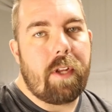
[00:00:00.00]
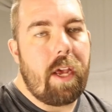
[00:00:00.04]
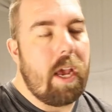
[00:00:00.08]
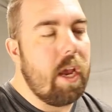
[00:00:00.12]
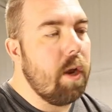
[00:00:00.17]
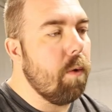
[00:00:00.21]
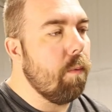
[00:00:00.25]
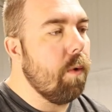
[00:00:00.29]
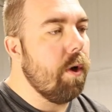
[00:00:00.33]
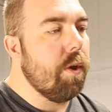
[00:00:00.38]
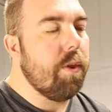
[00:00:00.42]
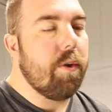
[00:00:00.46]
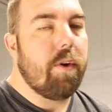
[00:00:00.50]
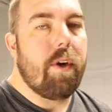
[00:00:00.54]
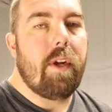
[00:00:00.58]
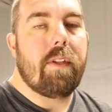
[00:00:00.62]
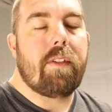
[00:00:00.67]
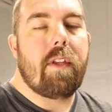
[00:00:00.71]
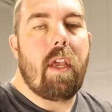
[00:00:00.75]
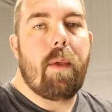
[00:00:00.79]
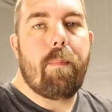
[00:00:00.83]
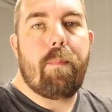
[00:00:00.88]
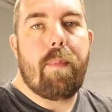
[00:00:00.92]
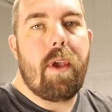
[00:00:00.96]
day, whether
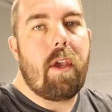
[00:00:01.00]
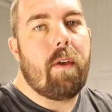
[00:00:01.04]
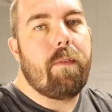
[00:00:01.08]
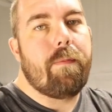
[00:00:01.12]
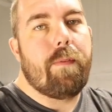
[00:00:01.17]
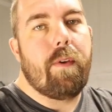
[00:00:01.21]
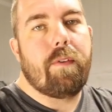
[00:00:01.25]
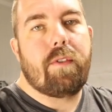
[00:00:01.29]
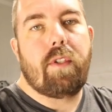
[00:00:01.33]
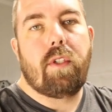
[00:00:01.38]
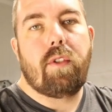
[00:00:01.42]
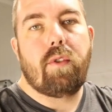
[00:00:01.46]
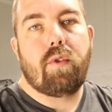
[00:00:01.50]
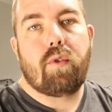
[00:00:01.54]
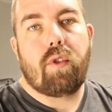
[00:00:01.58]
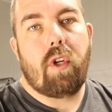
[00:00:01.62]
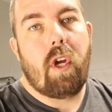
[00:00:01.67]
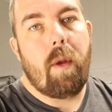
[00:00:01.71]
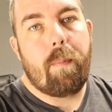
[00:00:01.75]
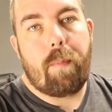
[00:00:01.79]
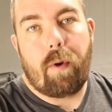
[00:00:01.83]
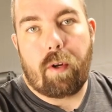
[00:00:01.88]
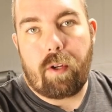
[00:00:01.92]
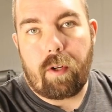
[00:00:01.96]
it's a big fishing
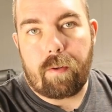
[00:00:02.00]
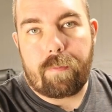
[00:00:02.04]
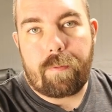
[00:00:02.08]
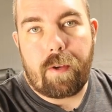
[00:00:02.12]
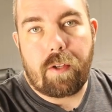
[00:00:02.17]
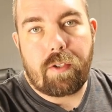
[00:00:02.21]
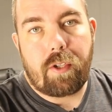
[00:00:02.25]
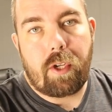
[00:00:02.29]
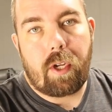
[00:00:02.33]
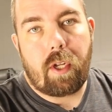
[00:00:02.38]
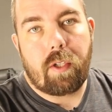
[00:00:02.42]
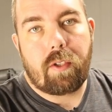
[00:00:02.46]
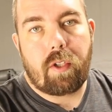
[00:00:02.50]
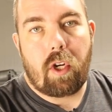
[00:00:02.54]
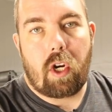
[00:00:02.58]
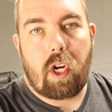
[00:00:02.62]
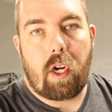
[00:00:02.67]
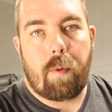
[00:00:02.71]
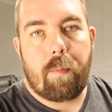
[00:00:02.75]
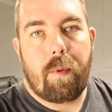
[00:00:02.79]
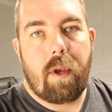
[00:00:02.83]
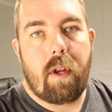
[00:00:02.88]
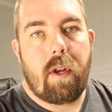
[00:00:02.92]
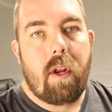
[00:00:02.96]
trip or you're fishing a
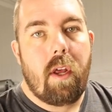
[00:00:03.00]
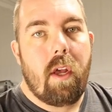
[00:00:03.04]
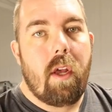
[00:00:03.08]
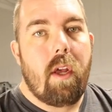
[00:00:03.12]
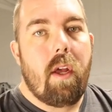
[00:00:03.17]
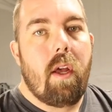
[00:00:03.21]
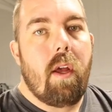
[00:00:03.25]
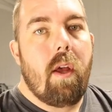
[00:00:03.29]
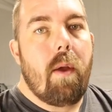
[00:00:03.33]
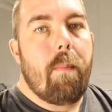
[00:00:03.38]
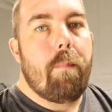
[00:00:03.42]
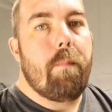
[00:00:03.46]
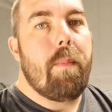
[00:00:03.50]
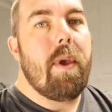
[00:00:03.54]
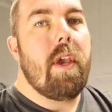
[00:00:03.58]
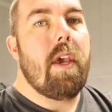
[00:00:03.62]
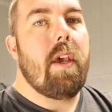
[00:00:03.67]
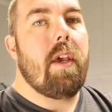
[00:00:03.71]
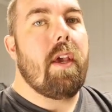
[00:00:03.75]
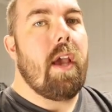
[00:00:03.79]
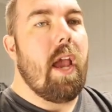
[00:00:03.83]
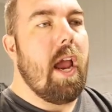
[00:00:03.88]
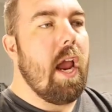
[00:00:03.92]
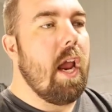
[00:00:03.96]
tournament,
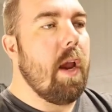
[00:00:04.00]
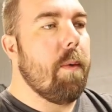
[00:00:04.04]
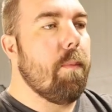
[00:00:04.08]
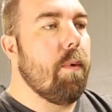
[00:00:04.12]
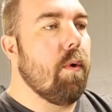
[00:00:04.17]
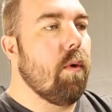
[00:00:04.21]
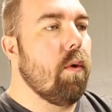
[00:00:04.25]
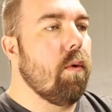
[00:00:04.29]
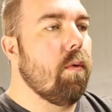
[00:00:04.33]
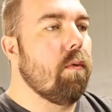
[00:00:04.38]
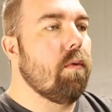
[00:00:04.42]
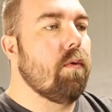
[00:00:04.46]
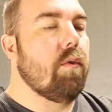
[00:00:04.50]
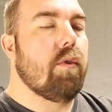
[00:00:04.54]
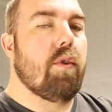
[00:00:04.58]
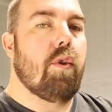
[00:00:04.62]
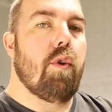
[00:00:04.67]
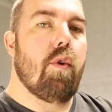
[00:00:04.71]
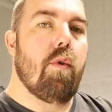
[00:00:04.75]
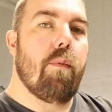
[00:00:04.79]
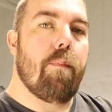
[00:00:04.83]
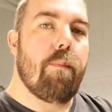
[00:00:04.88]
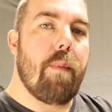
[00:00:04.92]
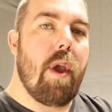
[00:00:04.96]
being able
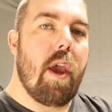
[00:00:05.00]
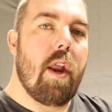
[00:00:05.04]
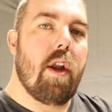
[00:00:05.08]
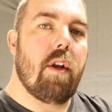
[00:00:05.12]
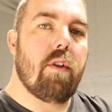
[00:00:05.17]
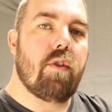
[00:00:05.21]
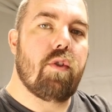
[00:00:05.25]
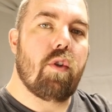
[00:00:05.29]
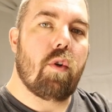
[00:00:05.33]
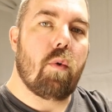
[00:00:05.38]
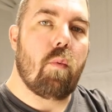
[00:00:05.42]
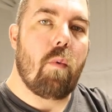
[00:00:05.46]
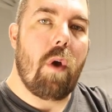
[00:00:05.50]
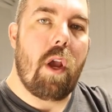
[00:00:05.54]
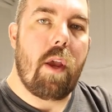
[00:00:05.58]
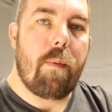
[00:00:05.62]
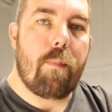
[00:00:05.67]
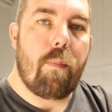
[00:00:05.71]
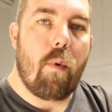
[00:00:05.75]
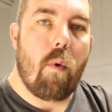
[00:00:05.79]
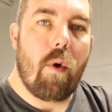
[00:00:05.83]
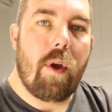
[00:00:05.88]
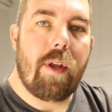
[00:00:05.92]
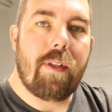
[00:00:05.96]
to manage your
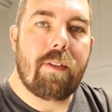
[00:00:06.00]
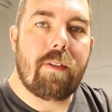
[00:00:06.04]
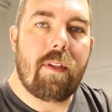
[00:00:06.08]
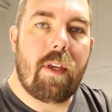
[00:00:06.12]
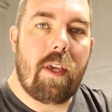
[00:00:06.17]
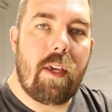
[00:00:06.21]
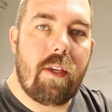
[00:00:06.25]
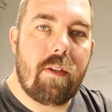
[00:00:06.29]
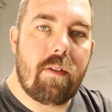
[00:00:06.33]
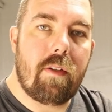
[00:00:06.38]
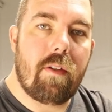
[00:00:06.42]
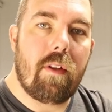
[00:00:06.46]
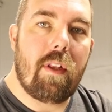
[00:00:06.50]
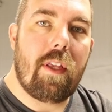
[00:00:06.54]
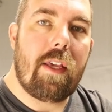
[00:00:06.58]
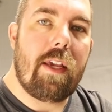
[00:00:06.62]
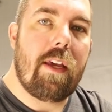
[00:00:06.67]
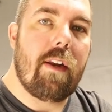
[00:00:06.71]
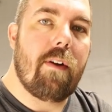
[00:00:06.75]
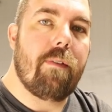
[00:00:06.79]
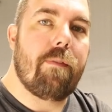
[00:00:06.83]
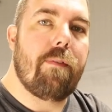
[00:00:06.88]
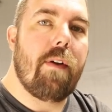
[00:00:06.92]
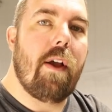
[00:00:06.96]
waypoints easily
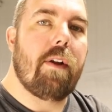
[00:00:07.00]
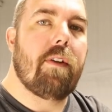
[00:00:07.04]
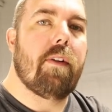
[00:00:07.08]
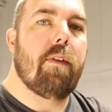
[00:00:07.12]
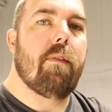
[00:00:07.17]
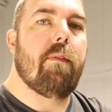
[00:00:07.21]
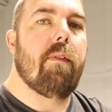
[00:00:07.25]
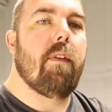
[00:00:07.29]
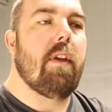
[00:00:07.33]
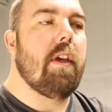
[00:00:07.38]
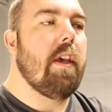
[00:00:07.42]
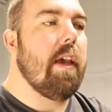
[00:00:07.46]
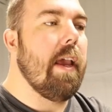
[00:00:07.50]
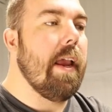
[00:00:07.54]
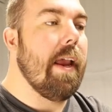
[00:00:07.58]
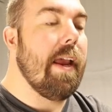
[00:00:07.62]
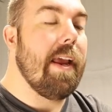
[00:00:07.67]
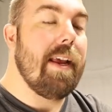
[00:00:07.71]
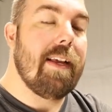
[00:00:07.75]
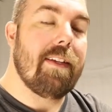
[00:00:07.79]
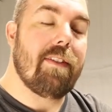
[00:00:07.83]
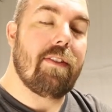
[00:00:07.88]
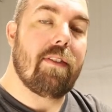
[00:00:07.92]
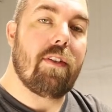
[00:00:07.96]
and effectively
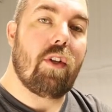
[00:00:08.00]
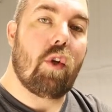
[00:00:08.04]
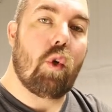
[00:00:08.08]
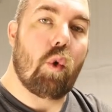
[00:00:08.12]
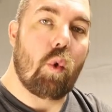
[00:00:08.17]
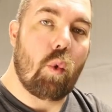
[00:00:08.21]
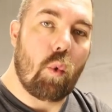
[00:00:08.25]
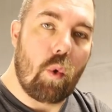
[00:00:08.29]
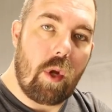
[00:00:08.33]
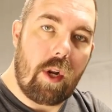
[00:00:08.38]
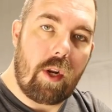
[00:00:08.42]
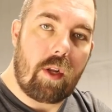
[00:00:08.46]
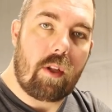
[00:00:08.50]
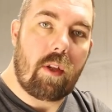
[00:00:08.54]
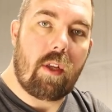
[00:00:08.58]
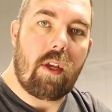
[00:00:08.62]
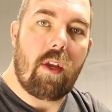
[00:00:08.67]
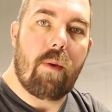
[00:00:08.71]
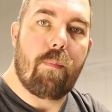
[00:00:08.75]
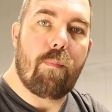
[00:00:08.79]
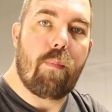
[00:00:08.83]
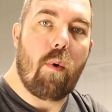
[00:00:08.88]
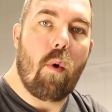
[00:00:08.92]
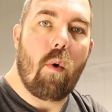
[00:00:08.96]
is
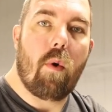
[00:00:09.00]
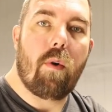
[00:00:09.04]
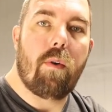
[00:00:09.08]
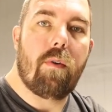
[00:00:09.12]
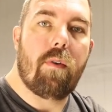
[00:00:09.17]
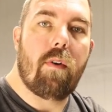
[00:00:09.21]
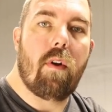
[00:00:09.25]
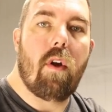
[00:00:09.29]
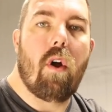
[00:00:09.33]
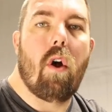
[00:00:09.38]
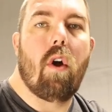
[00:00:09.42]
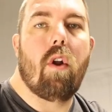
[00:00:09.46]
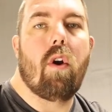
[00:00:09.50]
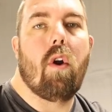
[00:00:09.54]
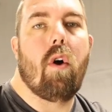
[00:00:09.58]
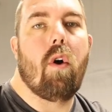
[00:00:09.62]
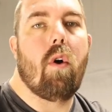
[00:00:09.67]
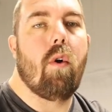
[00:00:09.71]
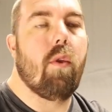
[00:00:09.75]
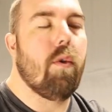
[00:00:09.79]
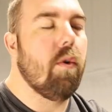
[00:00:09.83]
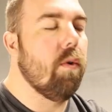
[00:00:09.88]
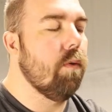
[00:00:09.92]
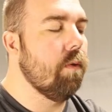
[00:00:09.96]
critically important on
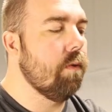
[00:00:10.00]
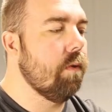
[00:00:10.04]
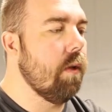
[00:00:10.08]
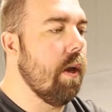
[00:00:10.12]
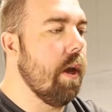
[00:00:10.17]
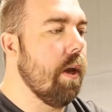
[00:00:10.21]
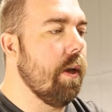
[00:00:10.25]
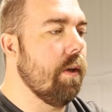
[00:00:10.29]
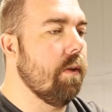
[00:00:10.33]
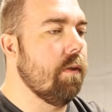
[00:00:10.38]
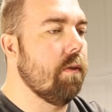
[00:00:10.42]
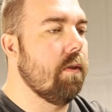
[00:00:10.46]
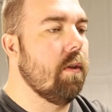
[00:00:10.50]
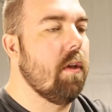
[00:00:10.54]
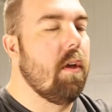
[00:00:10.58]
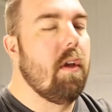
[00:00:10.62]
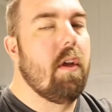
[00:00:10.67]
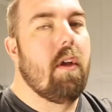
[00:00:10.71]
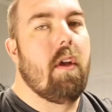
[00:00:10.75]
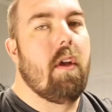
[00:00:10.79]
all those days.